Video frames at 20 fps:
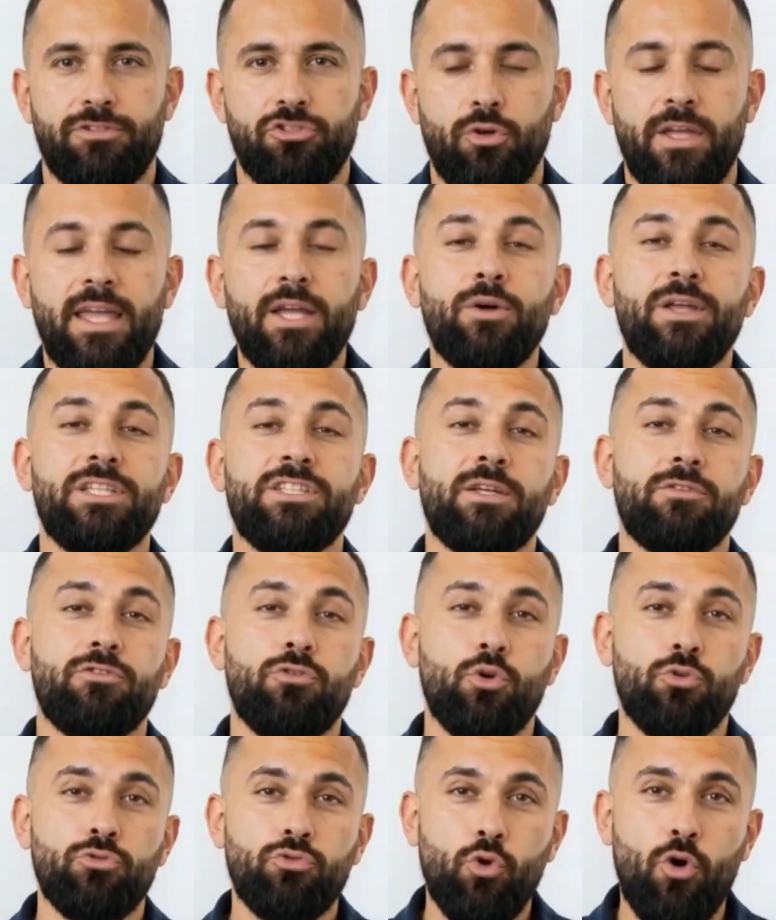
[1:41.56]
So here is the
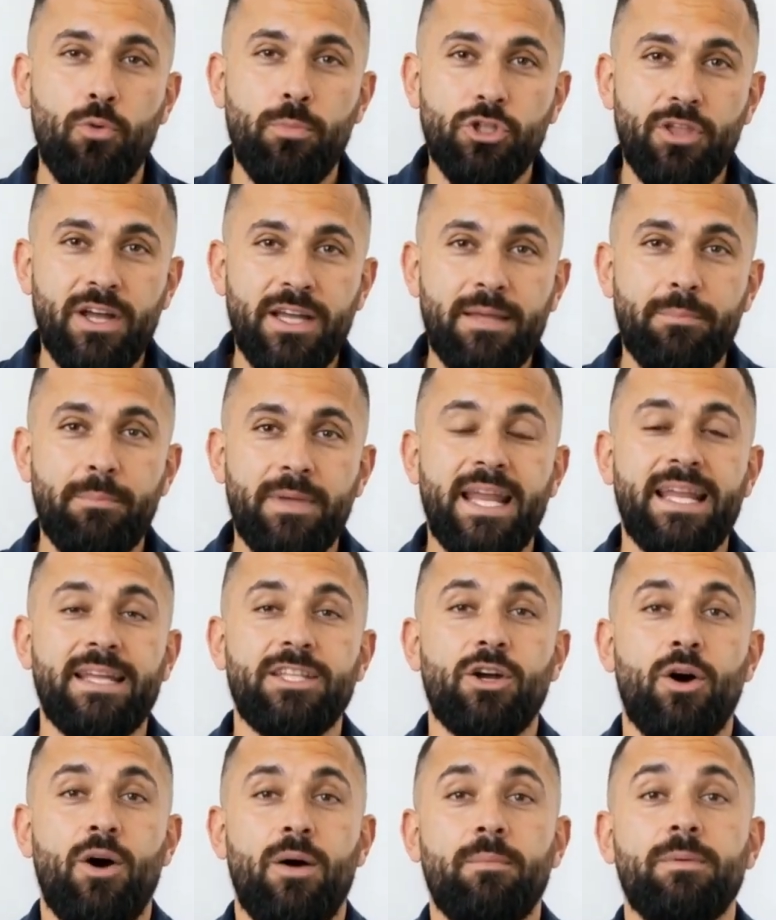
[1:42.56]
full formula in
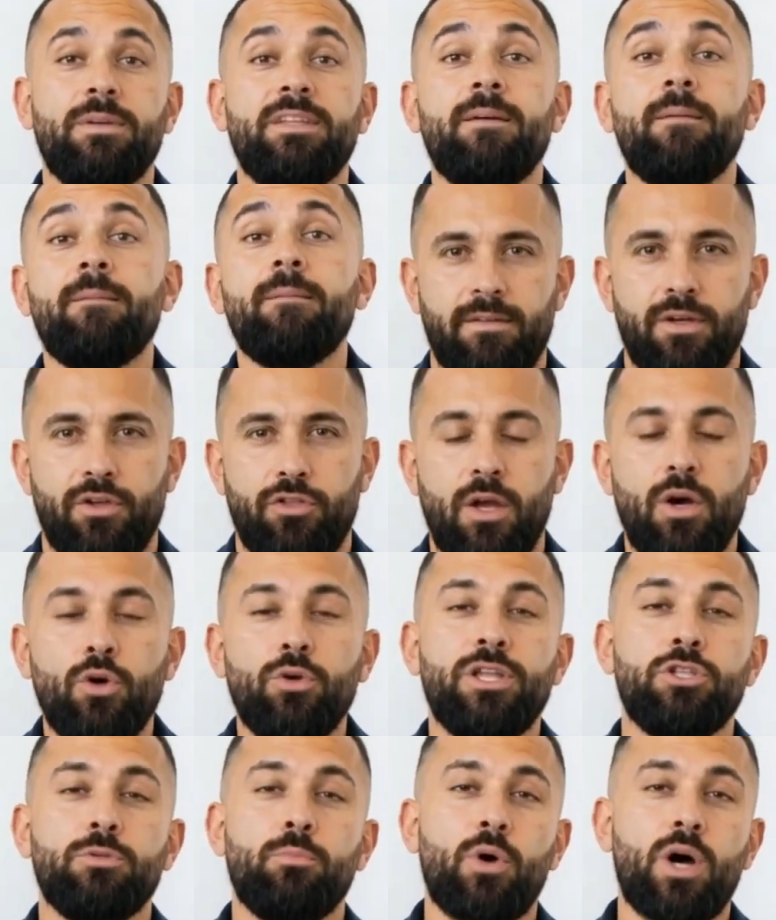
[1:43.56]
plain terms. A
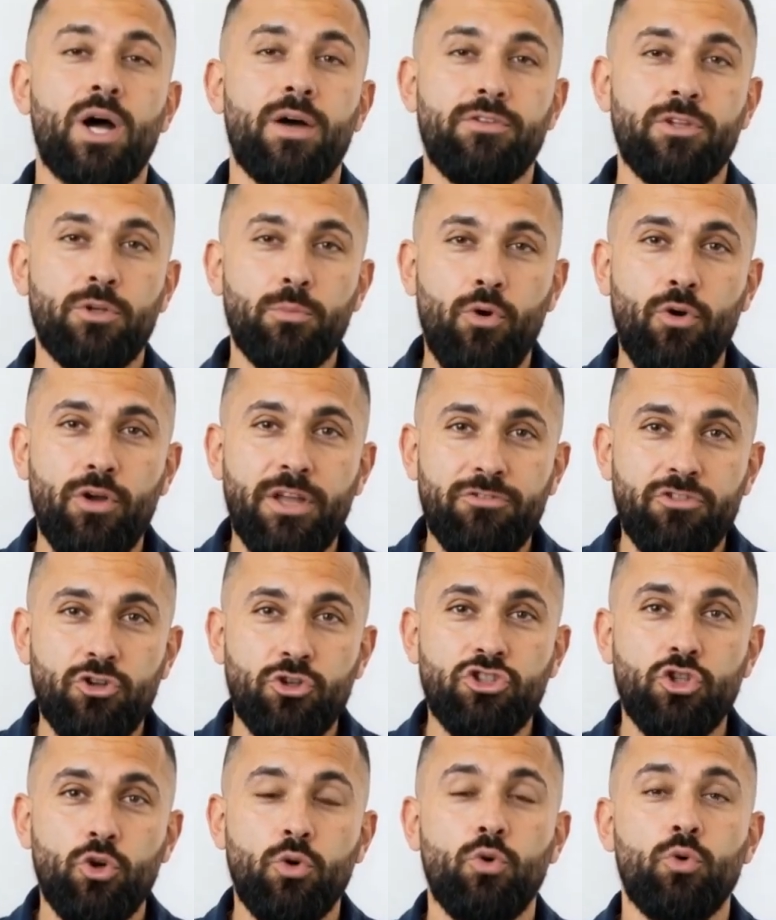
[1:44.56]
load is profitable if
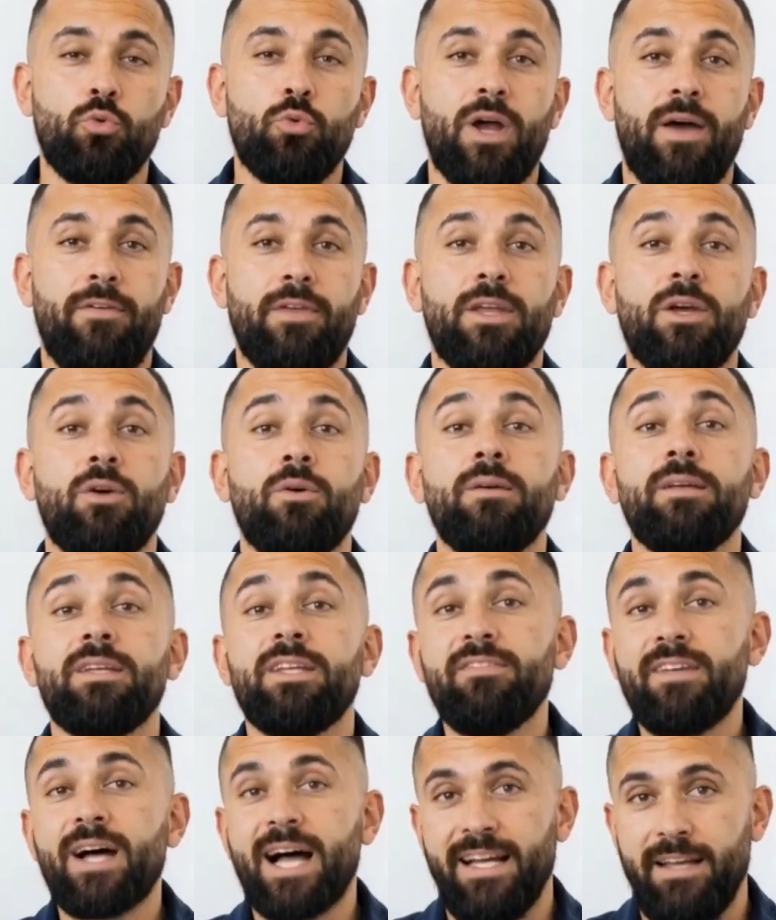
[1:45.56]
your total revenue,
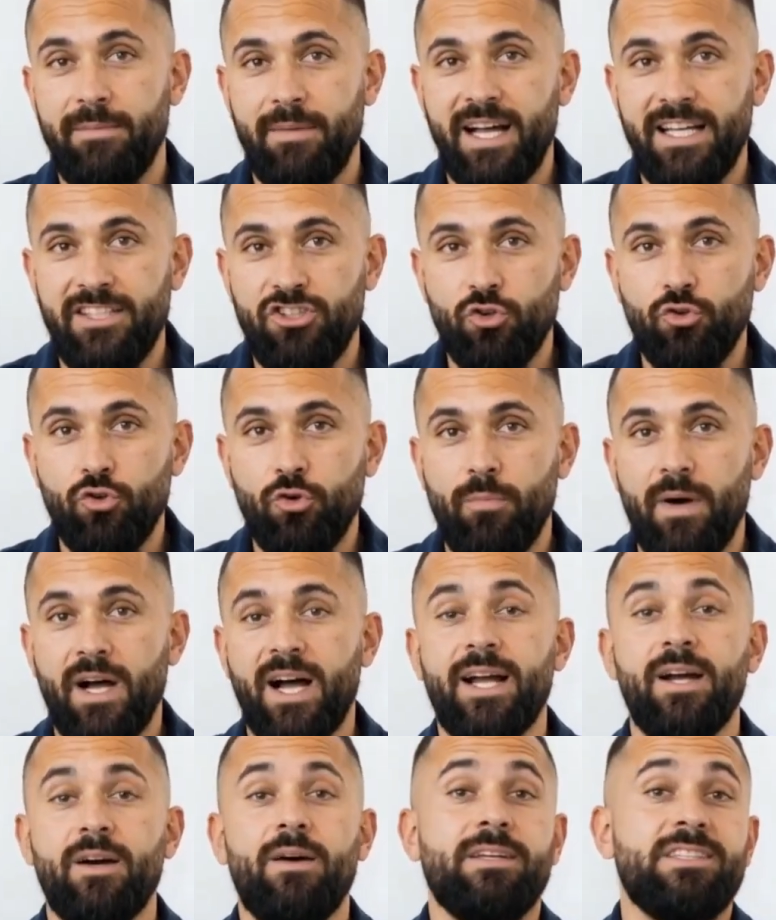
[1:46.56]
divided by total
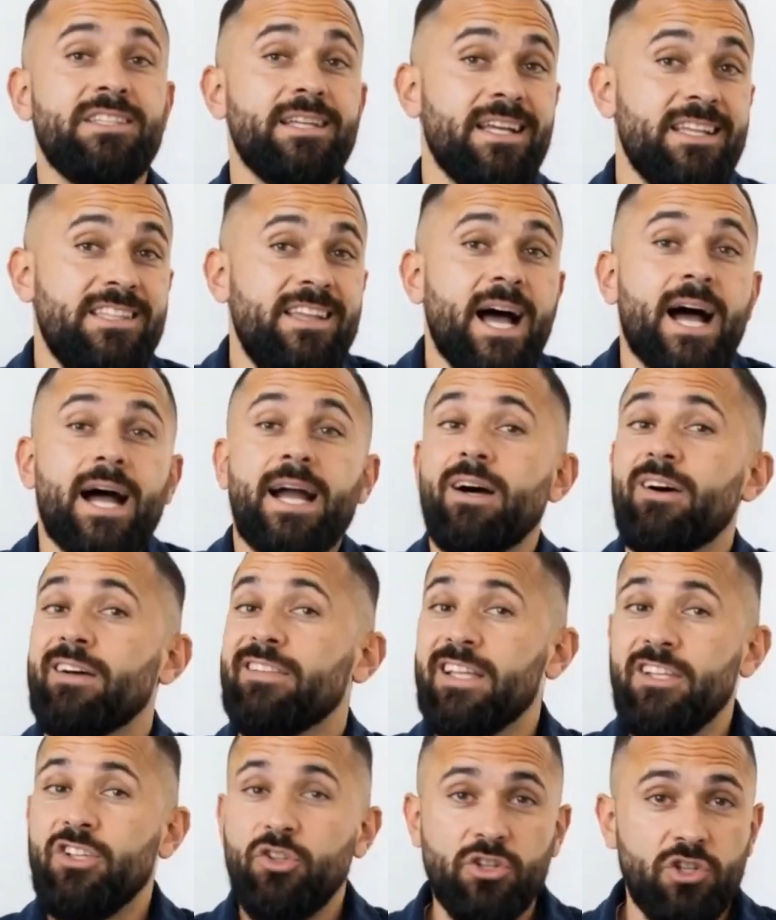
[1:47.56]
miles, is higher
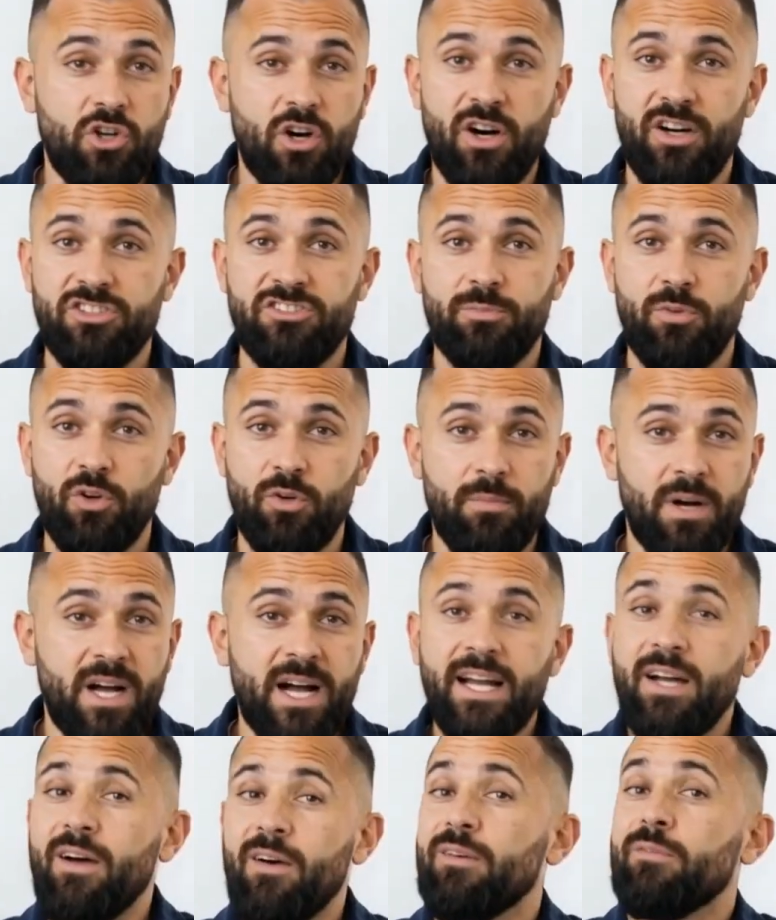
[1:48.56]
than your cost per
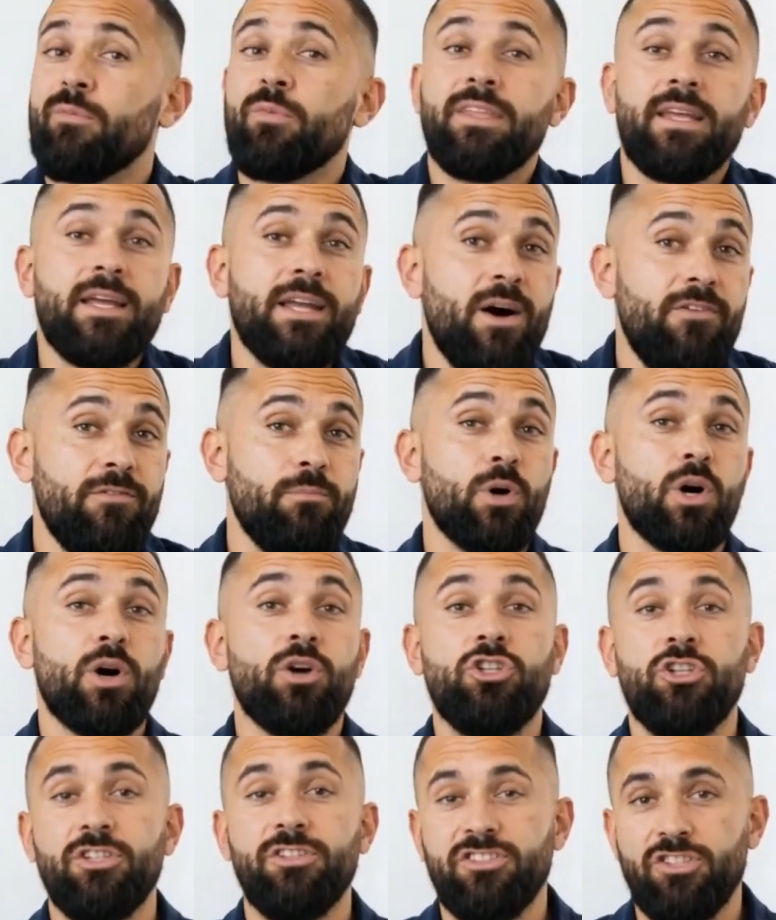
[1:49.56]
mile, with enough
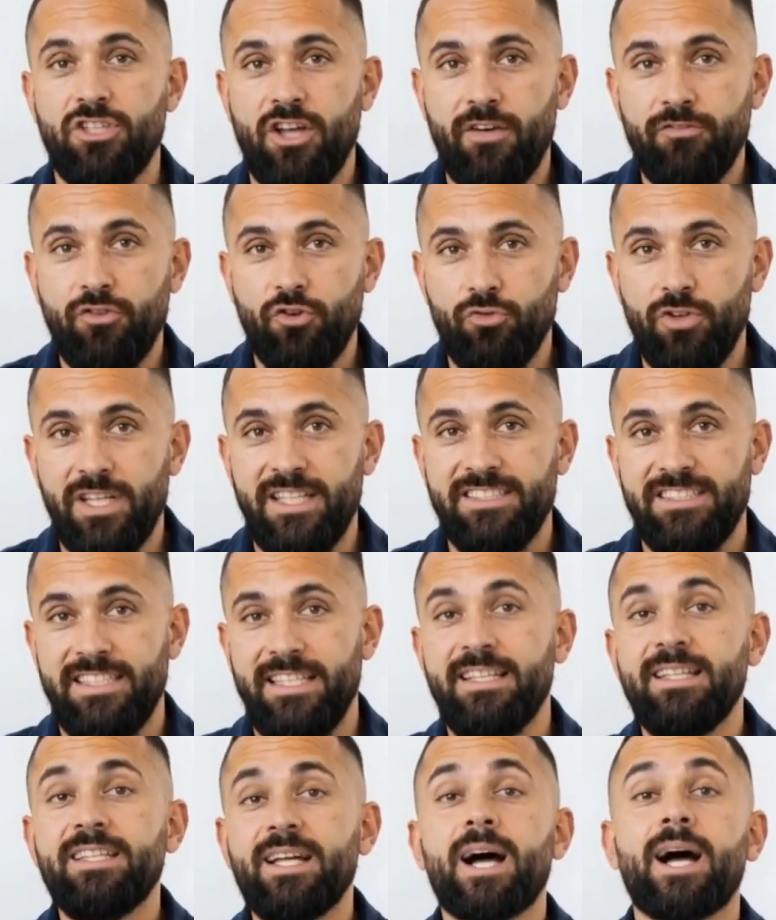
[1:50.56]
margin to cover
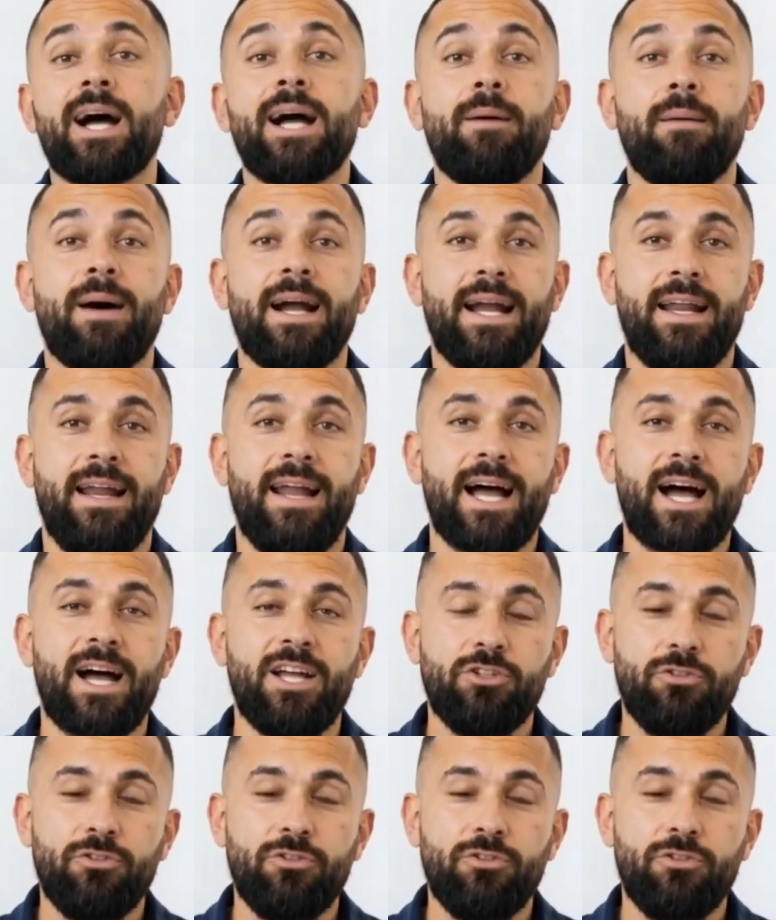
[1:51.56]
risk, time, and cash